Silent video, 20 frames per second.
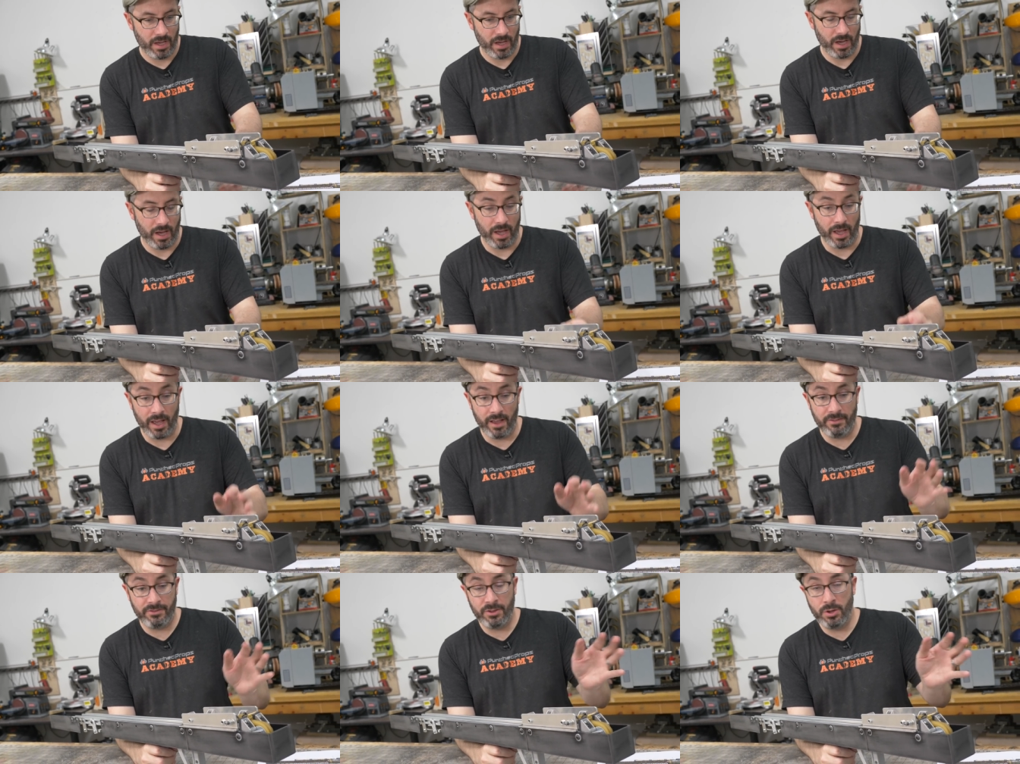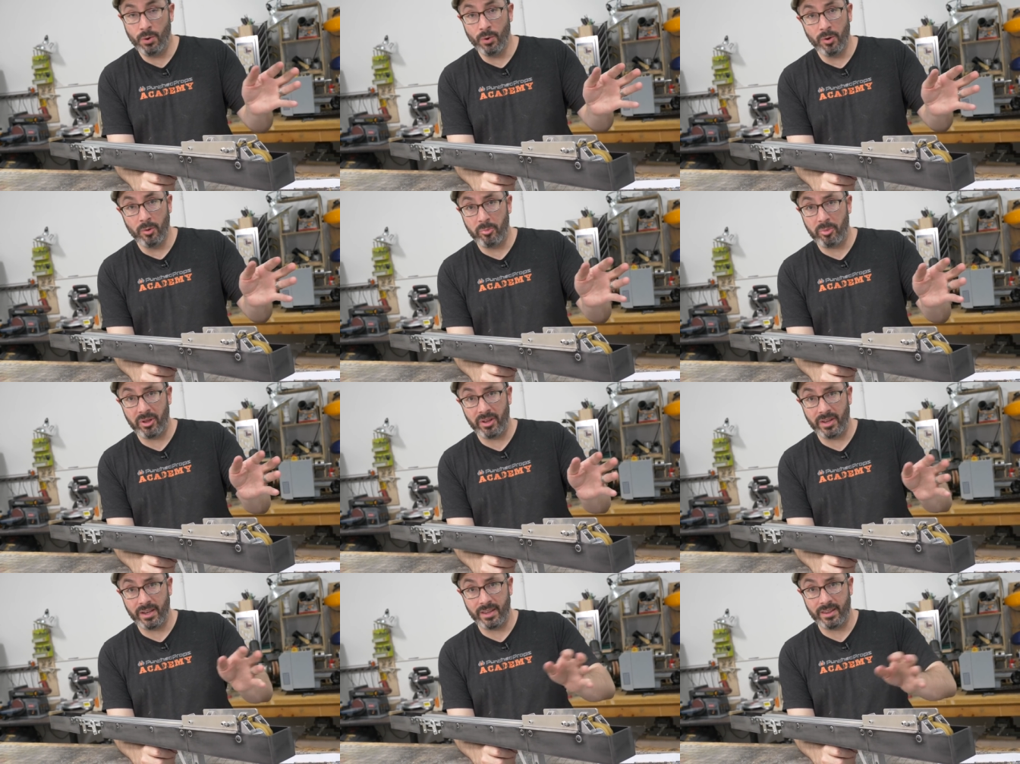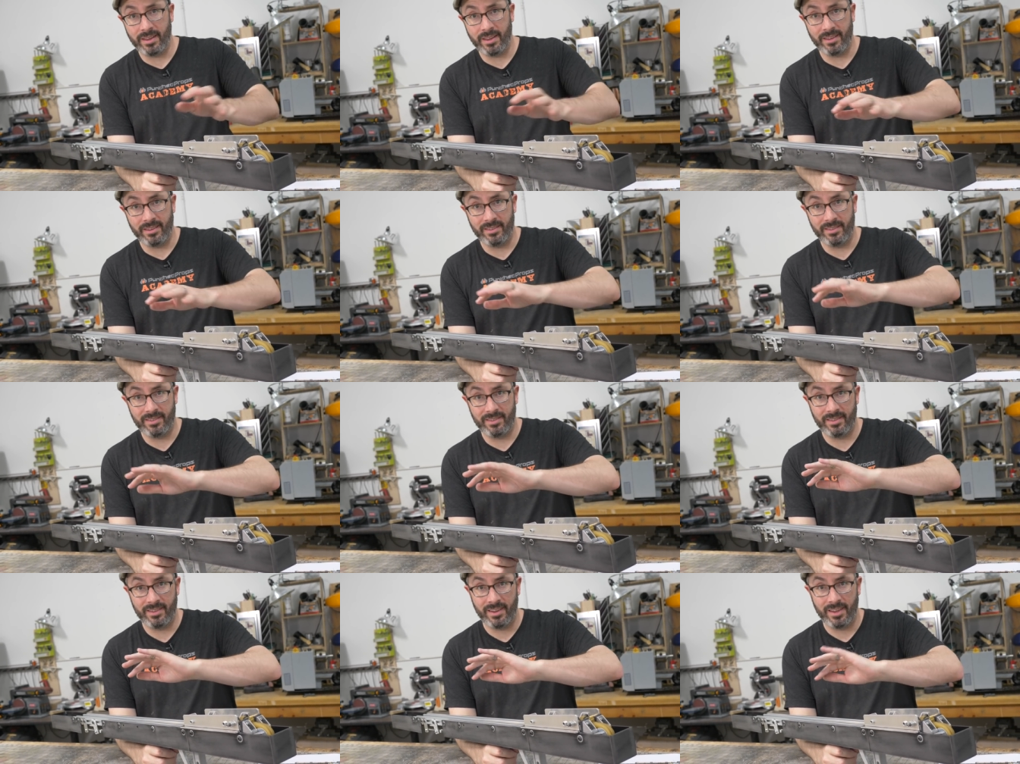Uh, if you were building
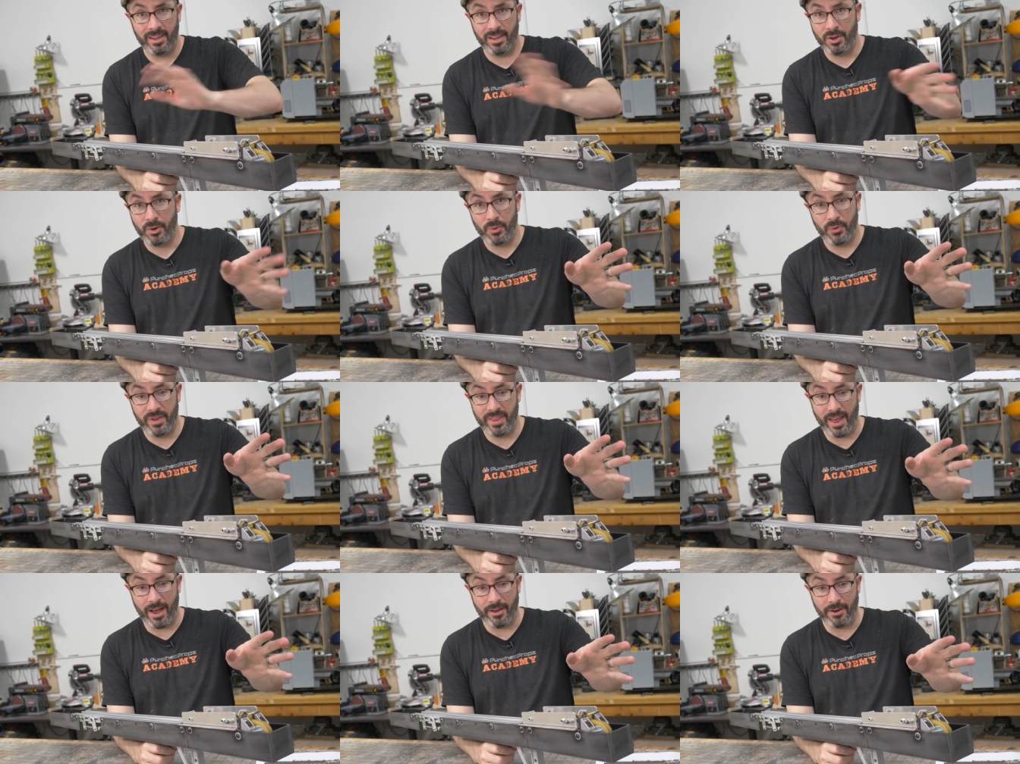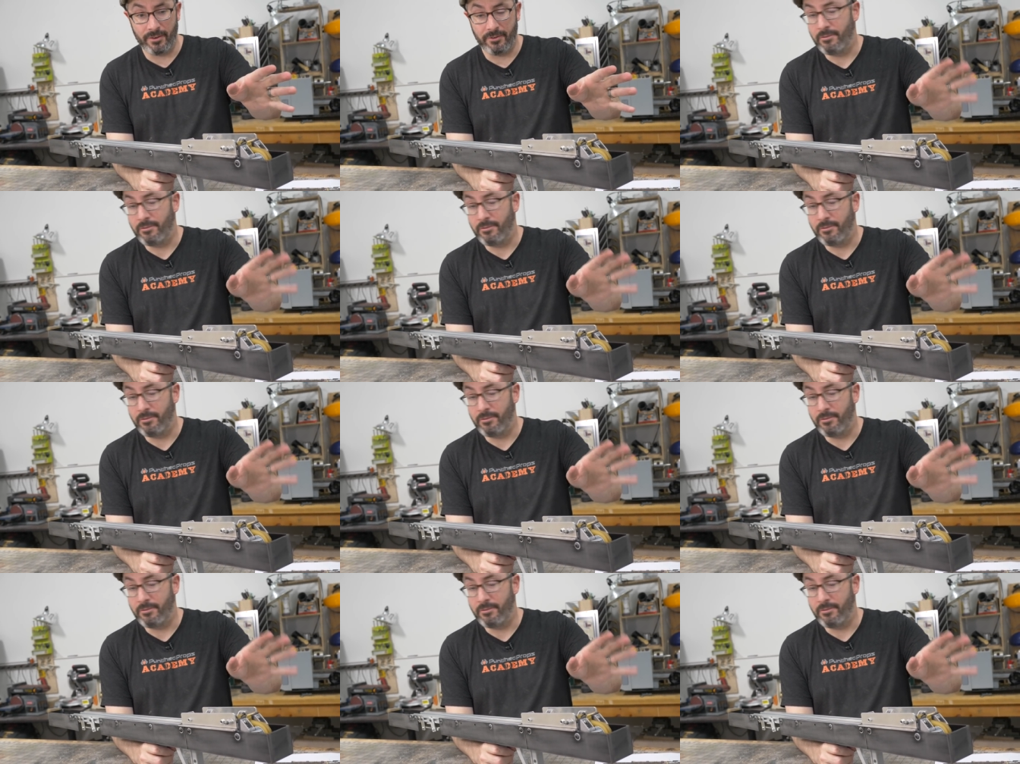this without